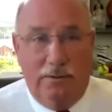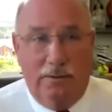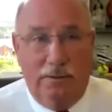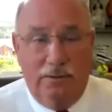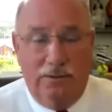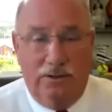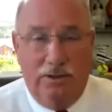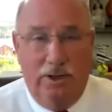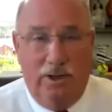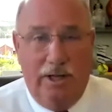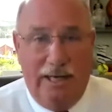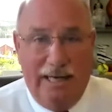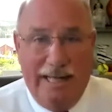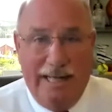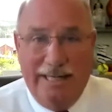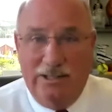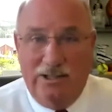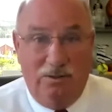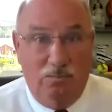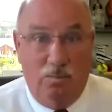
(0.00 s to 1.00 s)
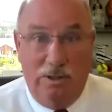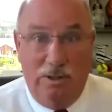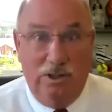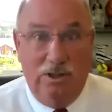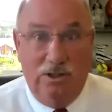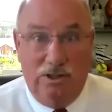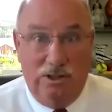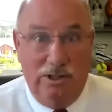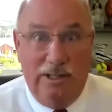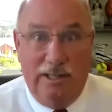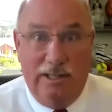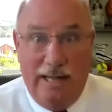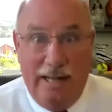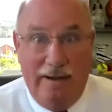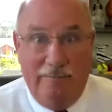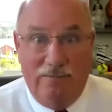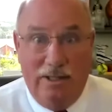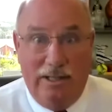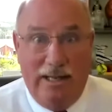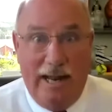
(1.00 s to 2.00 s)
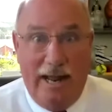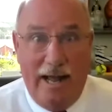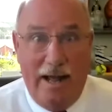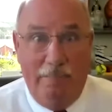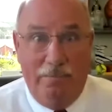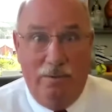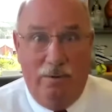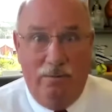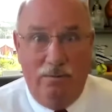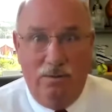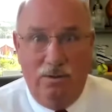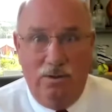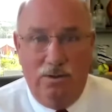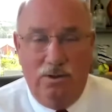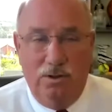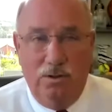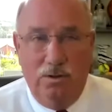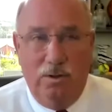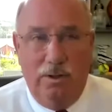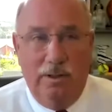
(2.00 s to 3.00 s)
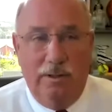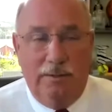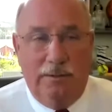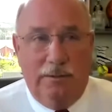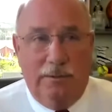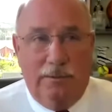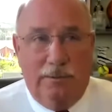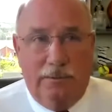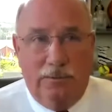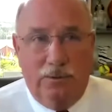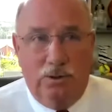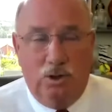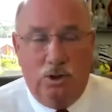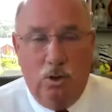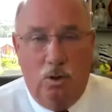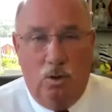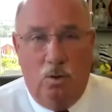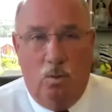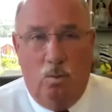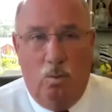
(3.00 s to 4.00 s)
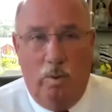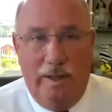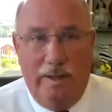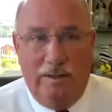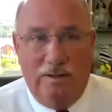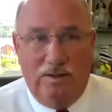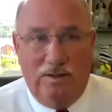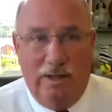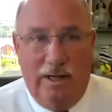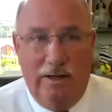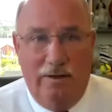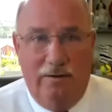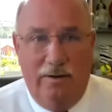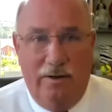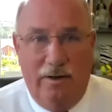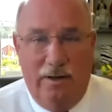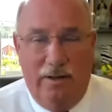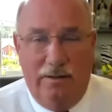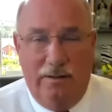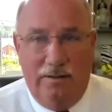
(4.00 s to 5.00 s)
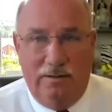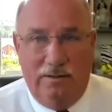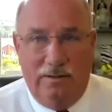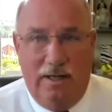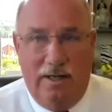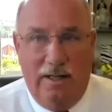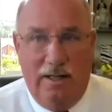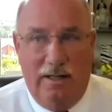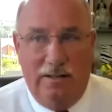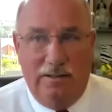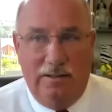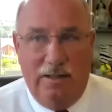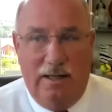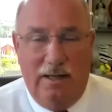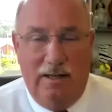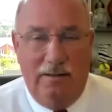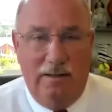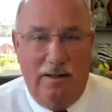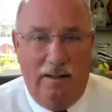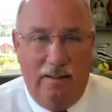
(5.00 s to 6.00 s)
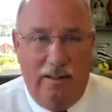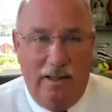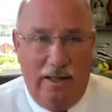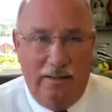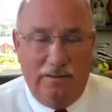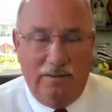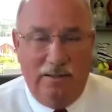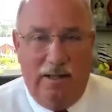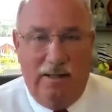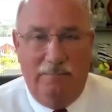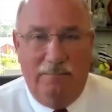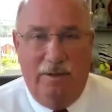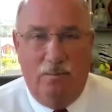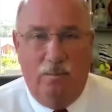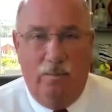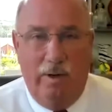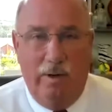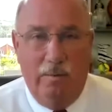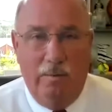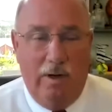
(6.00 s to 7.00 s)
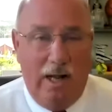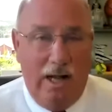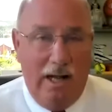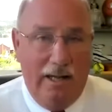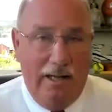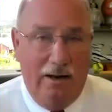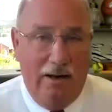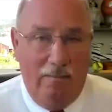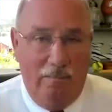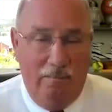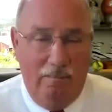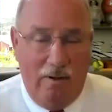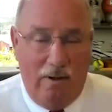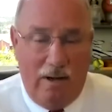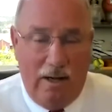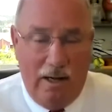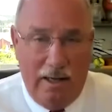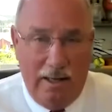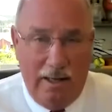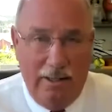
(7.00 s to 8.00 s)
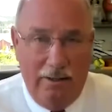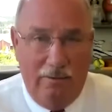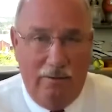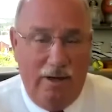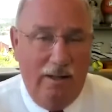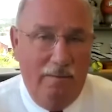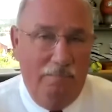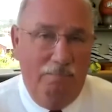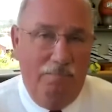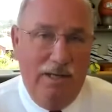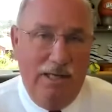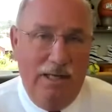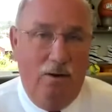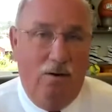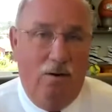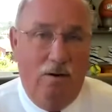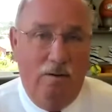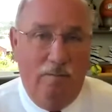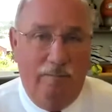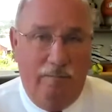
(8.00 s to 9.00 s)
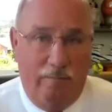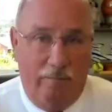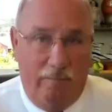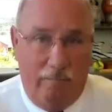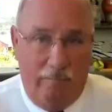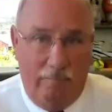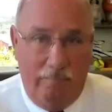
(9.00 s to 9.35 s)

the nation. We just didn't have the capital to do it. So we decided at that time that we would hire a PR firm